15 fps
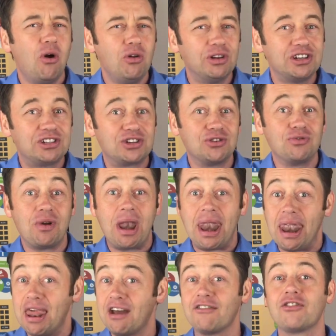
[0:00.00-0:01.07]
only to
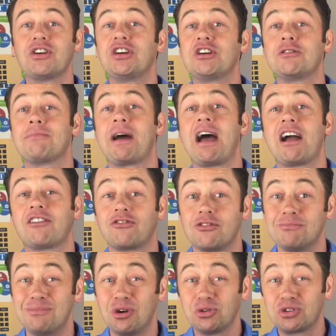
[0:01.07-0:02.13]
never hear back
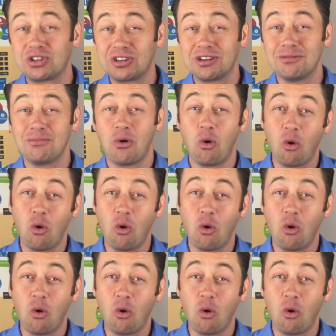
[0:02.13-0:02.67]
from most of them,